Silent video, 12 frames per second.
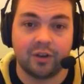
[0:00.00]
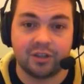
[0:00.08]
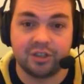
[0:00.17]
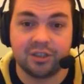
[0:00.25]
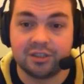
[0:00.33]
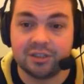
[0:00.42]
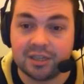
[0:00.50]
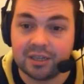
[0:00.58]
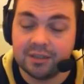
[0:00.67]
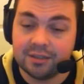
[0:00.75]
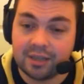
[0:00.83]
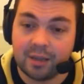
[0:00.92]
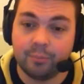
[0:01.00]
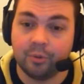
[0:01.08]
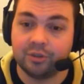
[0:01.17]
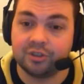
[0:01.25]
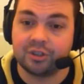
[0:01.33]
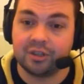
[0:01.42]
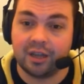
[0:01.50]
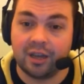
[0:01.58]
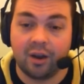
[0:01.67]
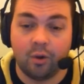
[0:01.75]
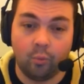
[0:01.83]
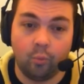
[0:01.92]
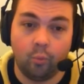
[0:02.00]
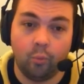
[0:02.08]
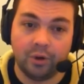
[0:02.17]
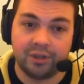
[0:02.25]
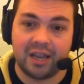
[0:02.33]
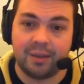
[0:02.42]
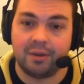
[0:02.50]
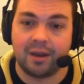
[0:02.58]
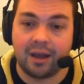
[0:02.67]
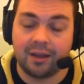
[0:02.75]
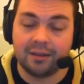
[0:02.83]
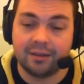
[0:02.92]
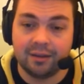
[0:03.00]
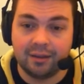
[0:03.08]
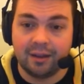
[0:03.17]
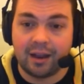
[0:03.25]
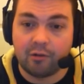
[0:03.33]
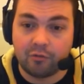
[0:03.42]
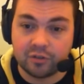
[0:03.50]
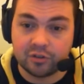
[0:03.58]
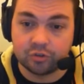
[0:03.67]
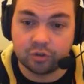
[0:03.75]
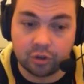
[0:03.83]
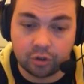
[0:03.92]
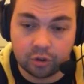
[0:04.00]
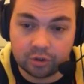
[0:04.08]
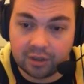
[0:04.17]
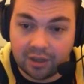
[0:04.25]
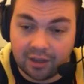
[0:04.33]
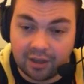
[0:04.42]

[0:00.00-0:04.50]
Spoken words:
As you can see, 10 points clear, 1 game in hand. Everything's looking good.